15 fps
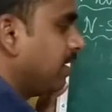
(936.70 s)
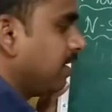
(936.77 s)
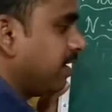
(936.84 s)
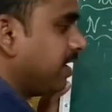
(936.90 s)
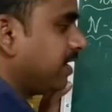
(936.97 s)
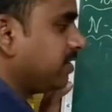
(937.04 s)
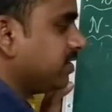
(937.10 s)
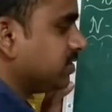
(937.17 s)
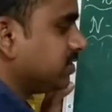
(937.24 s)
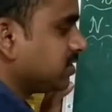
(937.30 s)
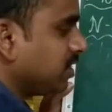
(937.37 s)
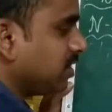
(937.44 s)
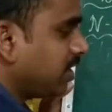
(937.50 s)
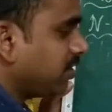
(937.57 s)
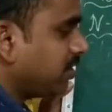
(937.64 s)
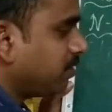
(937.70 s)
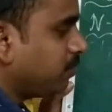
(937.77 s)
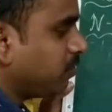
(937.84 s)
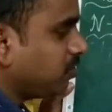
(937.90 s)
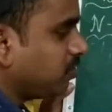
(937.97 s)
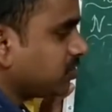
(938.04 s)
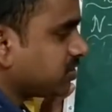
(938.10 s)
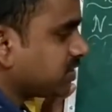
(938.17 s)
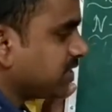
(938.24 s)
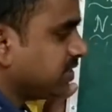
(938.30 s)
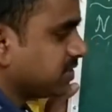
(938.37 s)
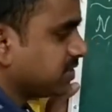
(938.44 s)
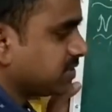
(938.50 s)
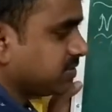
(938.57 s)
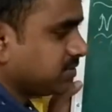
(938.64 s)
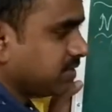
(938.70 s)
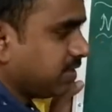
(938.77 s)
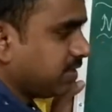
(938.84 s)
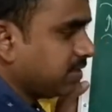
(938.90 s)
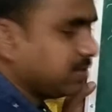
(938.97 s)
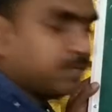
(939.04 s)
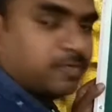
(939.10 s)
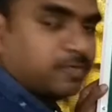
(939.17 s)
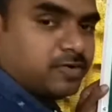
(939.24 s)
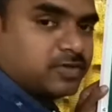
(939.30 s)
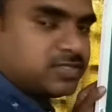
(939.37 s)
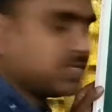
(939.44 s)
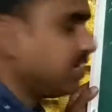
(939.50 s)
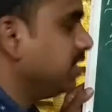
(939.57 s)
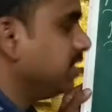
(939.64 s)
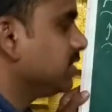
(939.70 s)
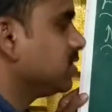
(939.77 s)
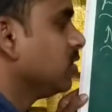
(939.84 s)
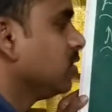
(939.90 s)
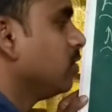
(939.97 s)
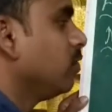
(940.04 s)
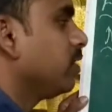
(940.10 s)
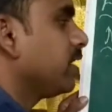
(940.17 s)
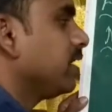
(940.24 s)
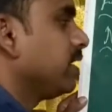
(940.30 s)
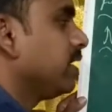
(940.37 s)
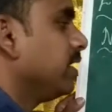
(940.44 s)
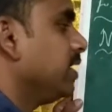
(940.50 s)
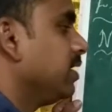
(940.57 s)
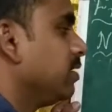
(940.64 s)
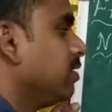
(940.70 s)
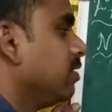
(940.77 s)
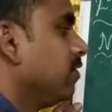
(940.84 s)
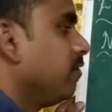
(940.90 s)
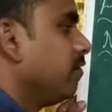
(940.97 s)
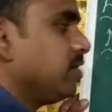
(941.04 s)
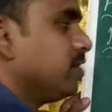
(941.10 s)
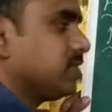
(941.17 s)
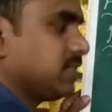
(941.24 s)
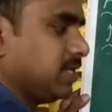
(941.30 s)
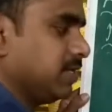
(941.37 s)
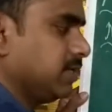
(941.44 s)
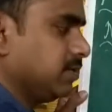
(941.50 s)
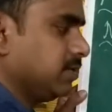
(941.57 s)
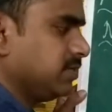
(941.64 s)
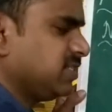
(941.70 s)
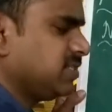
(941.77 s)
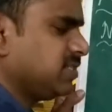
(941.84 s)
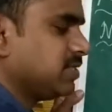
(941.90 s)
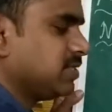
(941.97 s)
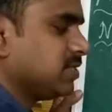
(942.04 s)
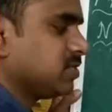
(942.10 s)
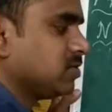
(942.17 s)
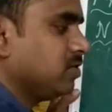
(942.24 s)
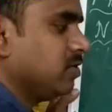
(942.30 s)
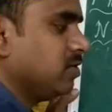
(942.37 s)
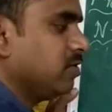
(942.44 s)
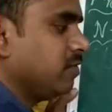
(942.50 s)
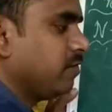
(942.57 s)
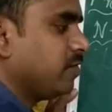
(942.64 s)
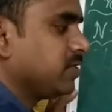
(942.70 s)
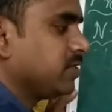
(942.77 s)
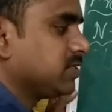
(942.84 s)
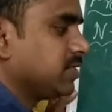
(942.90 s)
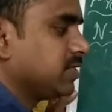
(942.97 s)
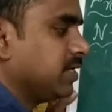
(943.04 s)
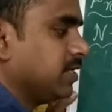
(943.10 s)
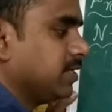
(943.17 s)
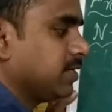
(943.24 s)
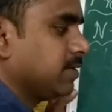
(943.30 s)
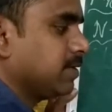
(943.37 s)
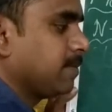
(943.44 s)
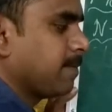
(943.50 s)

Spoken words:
Like this, on the both sides we can get first order. This is also first order.